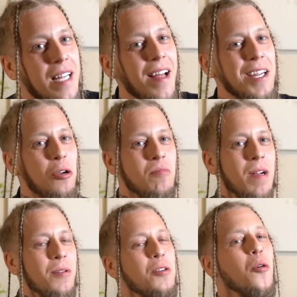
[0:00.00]
like you
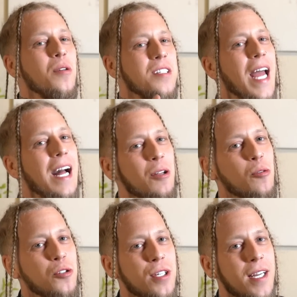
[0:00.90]
remember. You know exactly
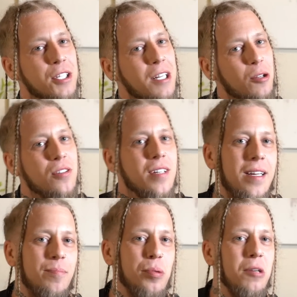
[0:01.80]
who she is. She looks
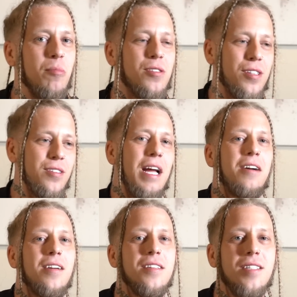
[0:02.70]
like pretty much
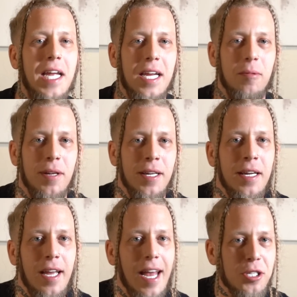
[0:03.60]
exactly the same
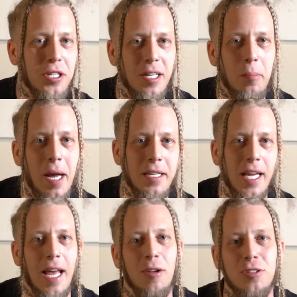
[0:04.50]
as she did back
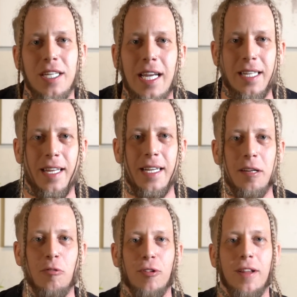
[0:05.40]
then. I don't see anything
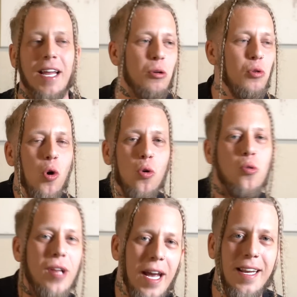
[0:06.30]
different. Like, you know
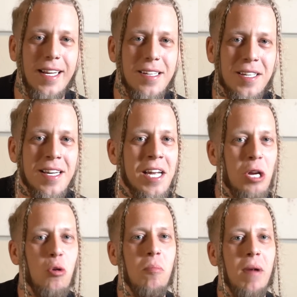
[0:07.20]
who that is.
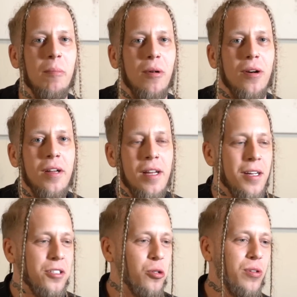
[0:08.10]
You remember.
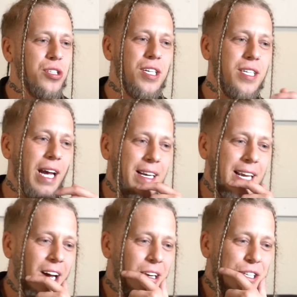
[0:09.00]
So when she sat
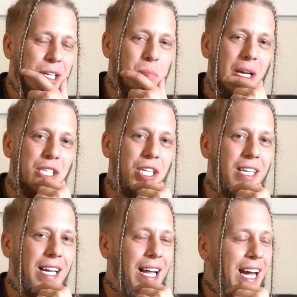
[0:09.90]
down and she mentioned
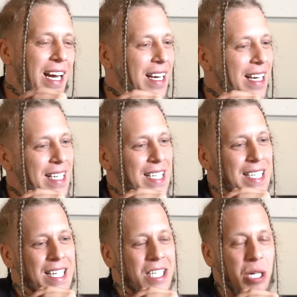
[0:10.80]
that, like,
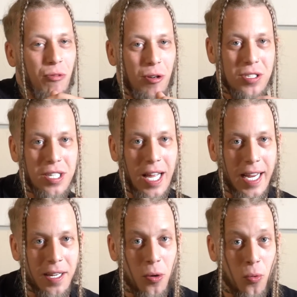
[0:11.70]
she feels like